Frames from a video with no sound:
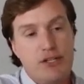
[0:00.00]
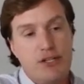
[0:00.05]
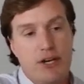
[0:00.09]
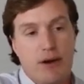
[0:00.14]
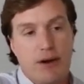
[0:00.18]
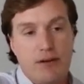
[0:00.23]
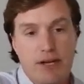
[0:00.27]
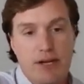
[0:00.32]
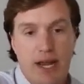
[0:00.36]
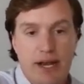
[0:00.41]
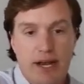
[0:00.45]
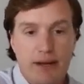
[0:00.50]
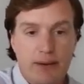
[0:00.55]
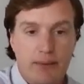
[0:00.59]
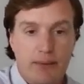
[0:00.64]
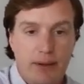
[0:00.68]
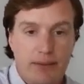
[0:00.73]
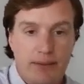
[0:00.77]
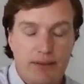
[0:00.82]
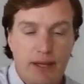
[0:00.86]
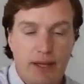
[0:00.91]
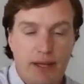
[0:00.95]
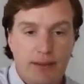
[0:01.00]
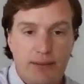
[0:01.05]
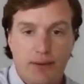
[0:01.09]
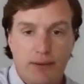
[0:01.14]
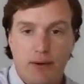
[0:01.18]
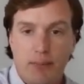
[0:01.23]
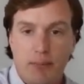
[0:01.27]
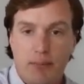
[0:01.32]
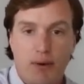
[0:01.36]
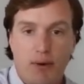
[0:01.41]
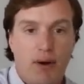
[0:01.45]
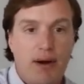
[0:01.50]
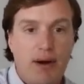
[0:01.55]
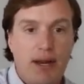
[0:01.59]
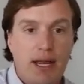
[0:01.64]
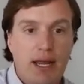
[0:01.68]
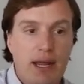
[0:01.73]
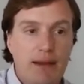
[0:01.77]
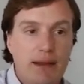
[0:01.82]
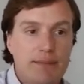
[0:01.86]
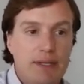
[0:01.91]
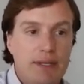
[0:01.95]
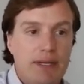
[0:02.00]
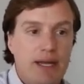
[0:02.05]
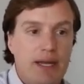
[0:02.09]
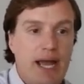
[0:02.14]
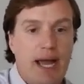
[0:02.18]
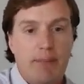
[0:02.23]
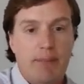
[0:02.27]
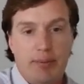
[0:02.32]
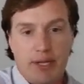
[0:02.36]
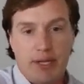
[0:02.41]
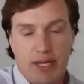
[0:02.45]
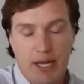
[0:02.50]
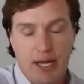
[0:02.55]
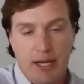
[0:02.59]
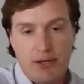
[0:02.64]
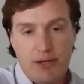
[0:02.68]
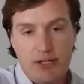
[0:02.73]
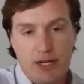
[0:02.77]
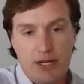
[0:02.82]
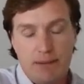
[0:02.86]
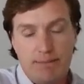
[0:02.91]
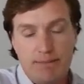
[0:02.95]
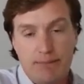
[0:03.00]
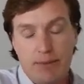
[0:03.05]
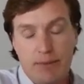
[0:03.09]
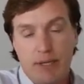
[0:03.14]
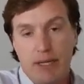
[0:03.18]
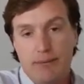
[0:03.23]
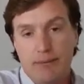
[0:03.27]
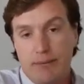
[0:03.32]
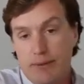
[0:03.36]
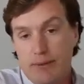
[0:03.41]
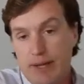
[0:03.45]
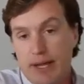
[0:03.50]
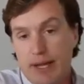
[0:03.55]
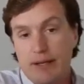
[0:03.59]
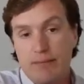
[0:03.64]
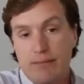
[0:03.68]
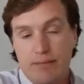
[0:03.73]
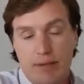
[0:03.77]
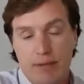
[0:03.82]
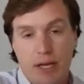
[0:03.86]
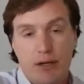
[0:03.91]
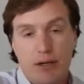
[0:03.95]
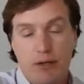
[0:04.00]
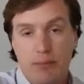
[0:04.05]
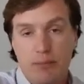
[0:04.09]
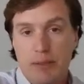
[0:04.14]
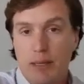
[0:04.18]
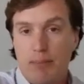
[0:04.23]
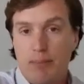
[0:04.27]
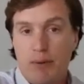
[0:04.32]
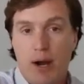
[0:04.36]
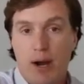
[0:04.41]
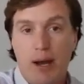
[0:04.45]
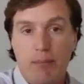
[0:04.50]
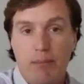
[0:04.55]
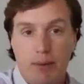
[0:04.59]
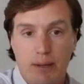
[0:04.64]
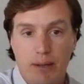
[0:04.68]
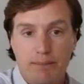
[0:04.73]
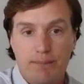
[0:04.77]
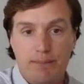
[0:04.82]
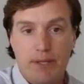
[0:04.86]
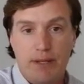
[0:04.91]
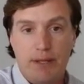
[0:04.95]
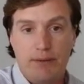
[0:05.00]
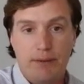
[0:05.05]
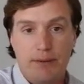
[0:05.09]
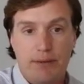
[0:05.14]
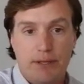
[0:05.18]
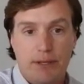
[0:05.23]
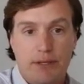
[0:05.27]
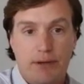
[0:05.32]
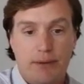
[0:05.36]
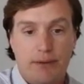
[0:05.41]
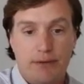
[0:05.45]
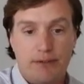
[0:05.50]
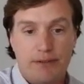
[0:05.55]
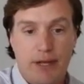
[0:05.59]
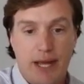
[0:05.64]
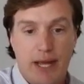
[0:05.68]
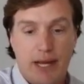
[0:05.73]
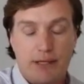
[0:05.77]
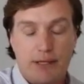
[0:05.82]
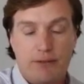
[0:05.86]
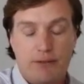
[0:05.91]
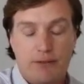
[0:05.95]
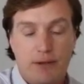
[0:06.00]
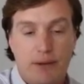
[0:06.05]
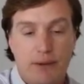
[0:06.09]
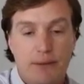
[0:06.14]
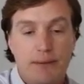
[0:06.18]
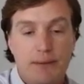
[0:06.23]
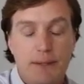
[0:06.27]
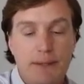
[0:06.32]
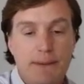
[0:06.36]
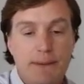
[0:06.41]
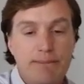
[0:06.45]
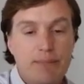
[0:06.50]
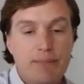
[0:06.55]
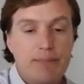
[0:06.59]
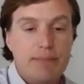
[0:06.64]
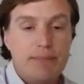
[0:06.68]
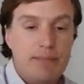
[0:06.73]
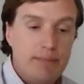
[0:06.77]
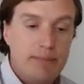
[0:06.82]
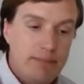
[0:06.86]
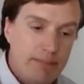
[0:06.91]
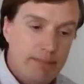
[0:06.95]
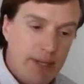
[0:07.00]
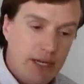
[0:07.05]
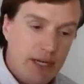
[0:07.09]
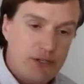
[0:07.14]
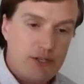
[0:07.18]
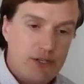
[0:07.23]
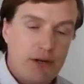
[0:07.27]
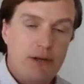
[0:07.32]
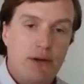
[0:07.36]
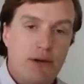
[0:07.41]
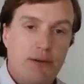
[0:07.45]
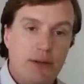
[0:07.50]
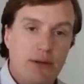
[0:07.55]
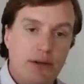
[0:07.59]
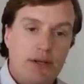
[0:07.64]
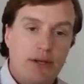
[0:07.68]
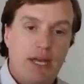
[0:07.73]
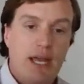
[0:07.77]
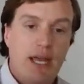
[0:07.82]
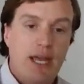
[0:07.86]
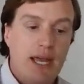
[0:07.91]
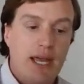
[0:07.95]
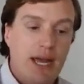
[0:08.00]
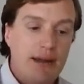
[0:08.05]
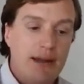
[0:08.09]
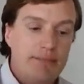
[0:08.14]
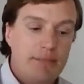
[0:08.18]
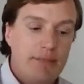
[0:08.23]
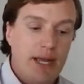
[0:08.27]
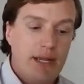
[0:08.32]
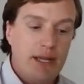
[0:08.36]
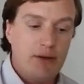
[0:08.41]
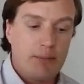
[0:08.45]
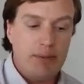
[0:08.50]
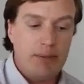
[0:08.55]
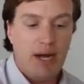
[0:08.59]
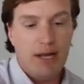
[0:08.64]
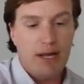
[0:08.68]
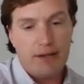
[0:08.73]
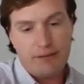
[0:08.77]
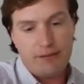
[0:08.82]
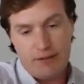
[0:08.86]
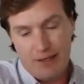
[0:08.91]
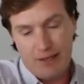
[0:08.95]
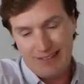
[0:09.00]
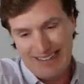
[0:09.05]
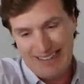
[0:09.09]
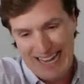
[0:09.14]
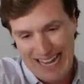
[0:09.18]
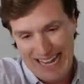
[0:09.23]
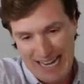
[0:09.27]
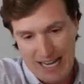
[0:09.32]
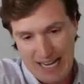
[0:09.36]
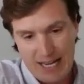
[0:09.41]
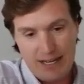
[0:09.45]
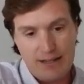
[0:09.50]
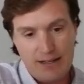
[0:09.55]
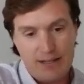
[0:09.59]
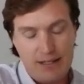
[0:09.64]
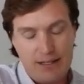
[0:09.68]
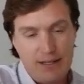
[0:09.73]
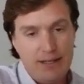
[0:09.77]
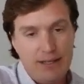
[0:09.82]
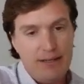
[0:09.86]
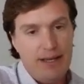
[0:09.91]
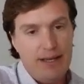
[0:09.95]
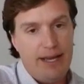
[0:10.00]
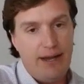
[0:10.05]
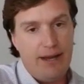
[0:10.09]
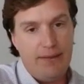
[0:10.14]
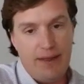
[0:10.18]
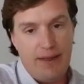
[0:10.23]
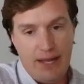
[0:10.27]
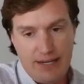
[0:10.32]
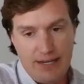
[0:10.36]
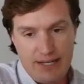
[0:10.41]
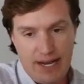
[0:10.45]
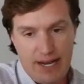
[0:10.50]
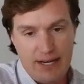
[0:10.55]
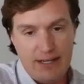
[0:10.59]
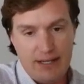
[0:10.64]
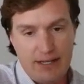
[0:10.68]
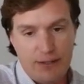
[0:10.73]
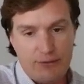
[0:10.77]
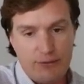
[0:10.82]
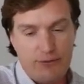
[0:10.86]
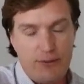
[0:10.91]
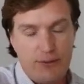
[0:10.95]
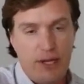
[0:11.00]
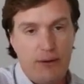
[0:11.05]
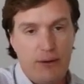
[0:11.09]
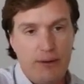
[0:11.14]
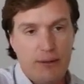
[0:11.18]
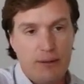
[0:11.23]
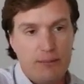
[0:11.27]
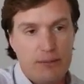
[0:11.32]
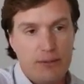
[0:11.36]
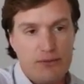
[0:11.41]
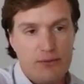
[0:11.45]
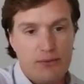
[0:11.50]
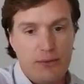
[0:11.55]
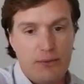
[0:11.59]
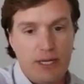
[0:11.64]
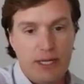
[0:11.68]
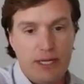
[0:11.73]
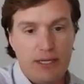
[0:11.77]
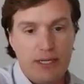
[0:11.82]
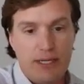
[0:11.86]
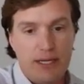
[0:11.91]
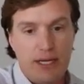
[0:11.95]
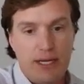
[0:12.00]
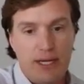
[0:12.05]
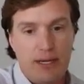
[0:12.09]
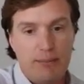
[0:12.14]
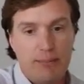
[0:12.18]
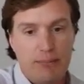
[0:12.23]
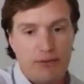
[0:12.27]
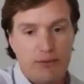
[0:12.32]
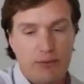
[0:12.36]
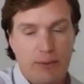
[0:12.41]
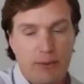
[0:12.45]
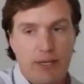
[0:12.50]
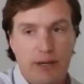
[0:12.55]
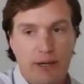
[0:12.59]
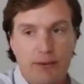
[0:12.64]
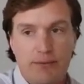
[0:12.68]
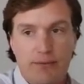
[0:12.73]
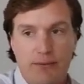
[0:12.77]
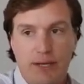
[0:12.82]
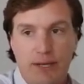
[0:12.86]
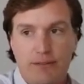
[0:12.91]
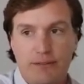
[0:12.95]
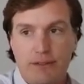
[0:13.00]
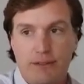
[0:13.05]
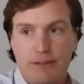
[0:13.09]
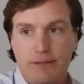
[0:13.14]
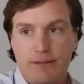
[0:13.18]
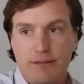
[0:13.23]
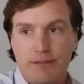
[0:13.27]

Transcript: share data with a third party application? Well, that that could be a problem under the Cures Act. So make sure you're looking at at your policies and how that data is flowing between uh, between interfaces.